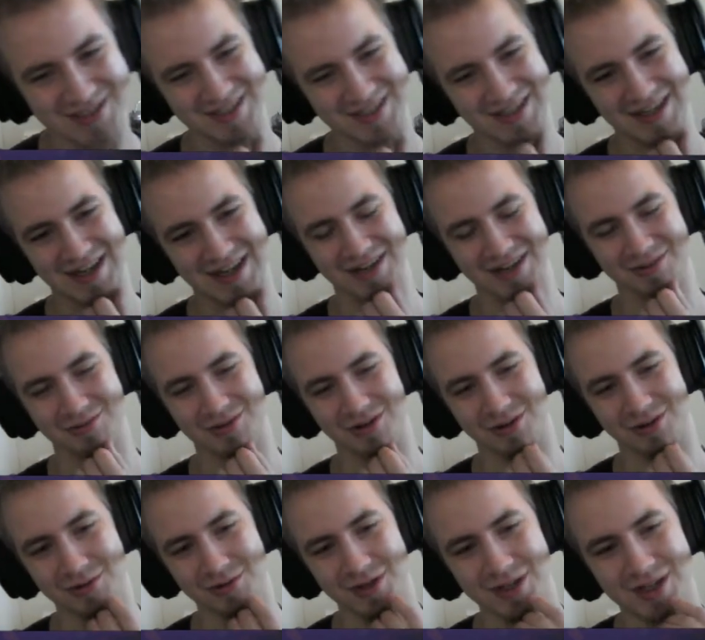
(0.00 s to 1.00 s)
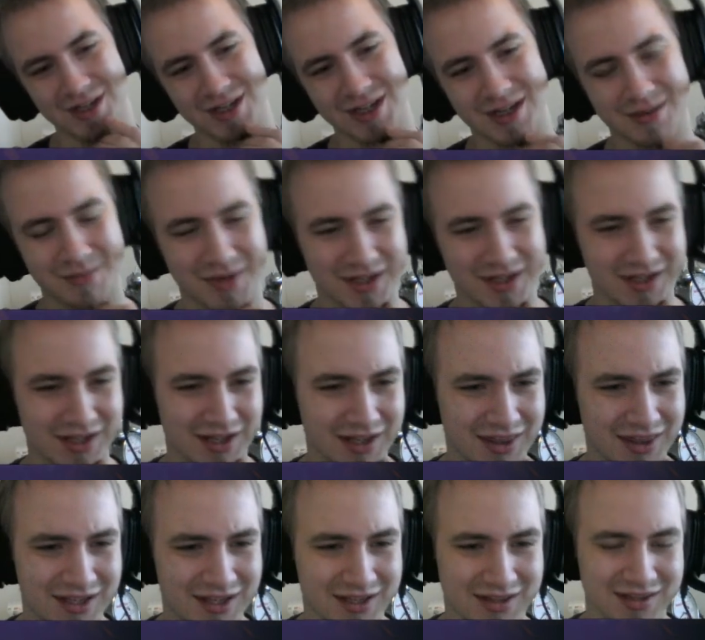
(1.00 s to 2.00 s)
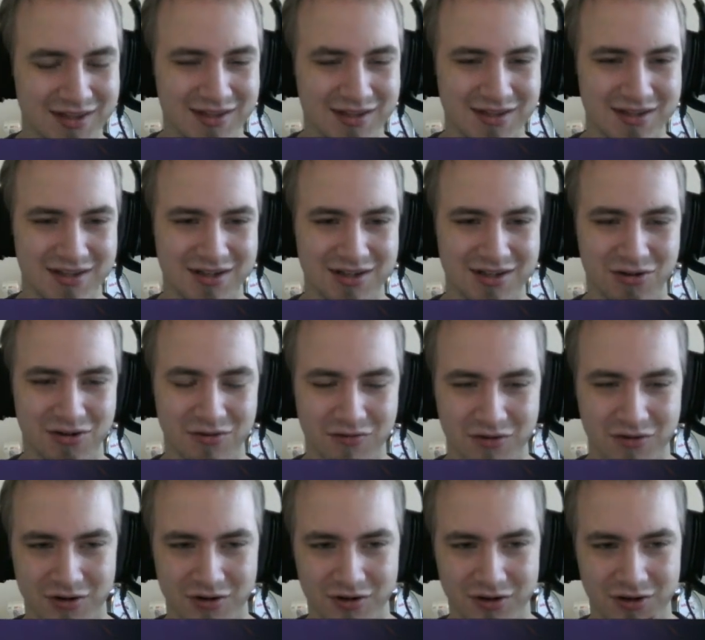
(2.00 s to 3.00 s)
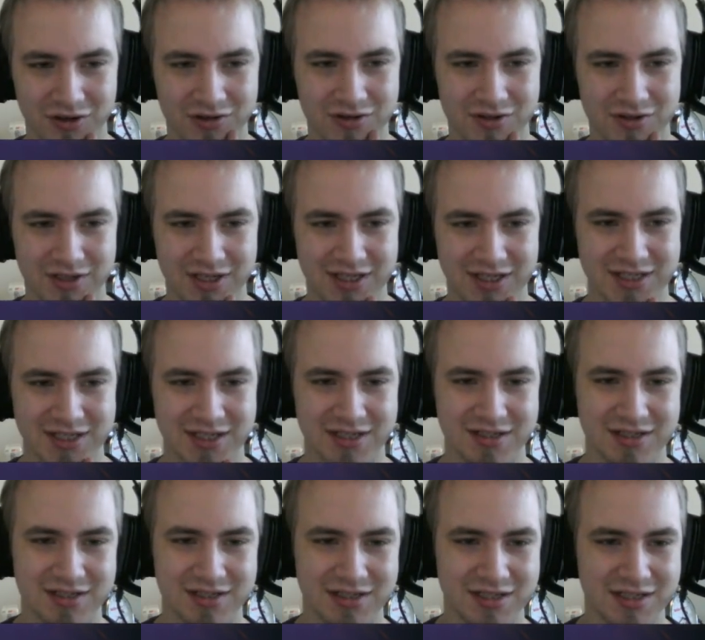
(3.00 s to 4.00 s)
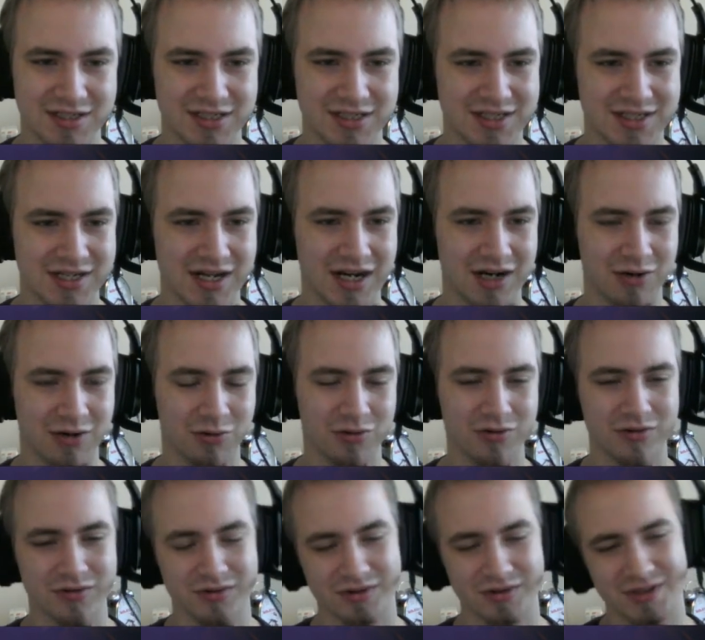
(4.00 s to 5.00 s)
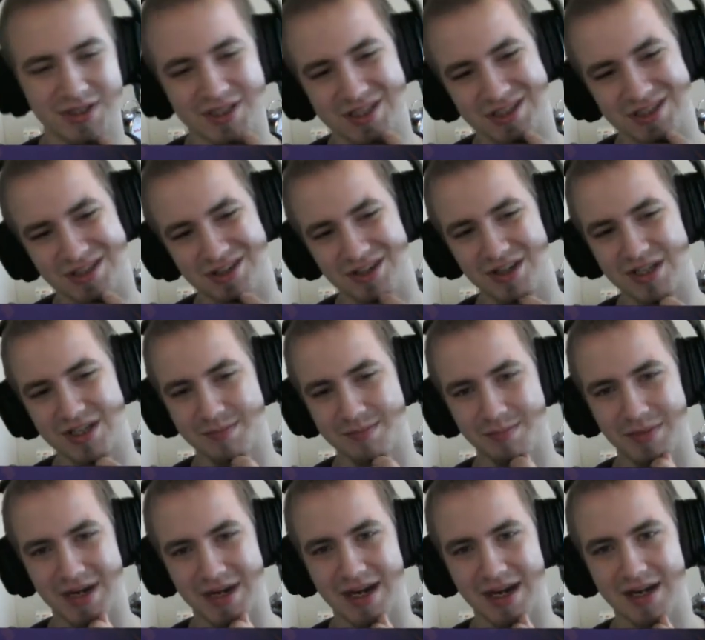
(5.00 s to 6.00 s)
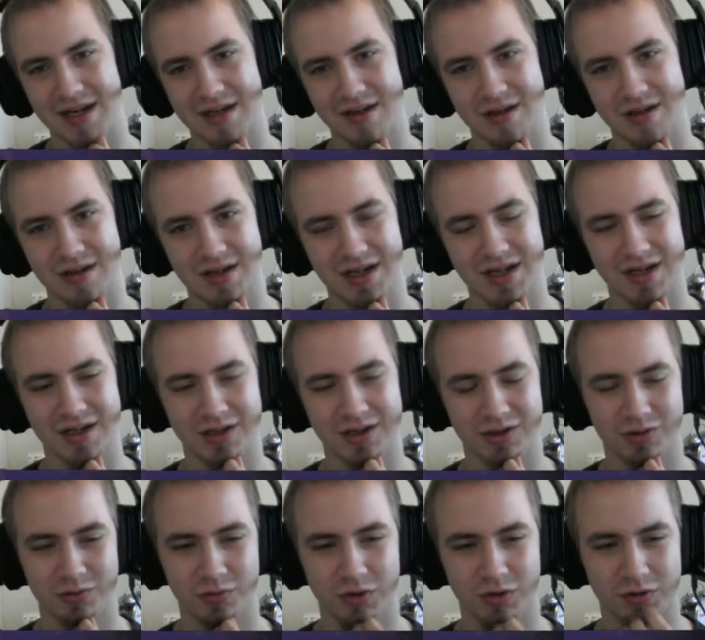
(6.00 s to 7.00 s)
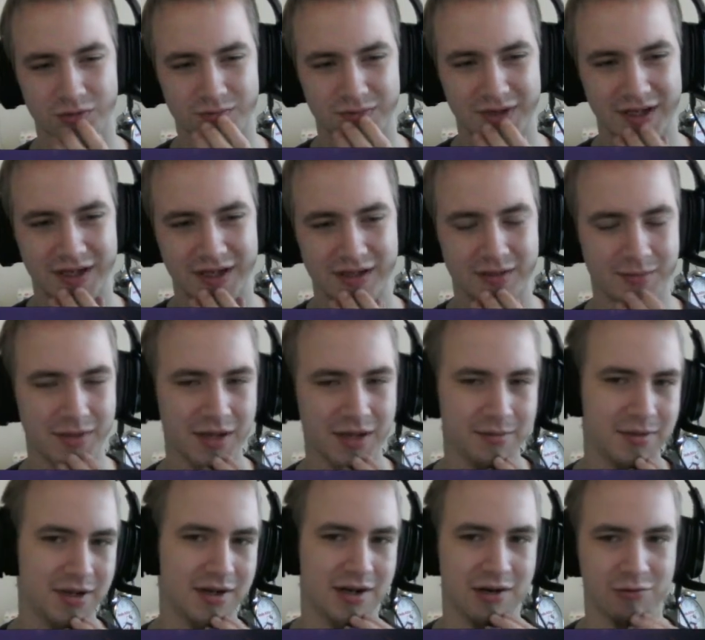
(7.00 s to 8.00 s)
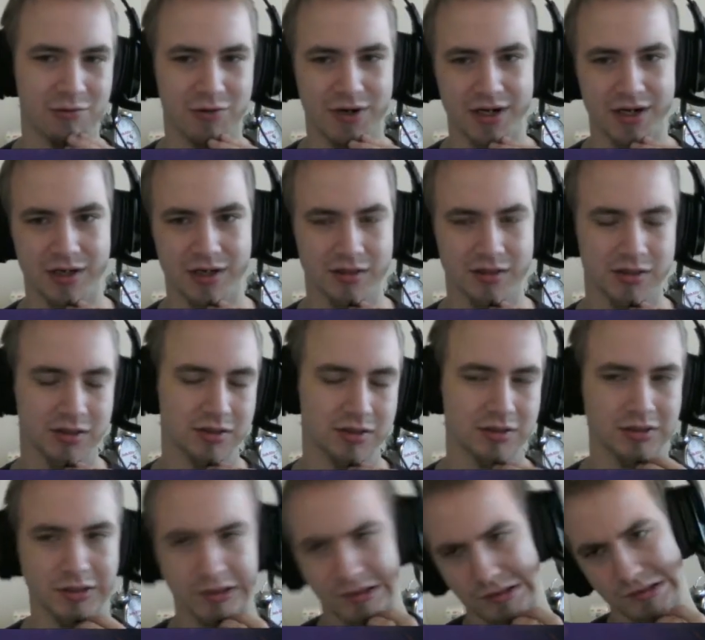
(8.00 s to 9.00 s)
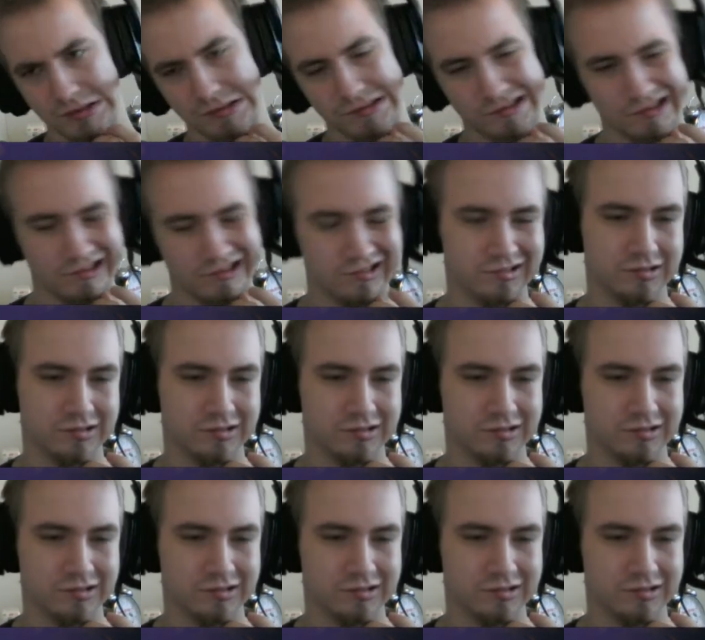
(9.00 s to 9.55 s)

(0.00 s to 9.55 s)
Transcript: I don't know, but I think overall, as it is now, this card is bad and you won't play it. Maybe in arena. Ugh.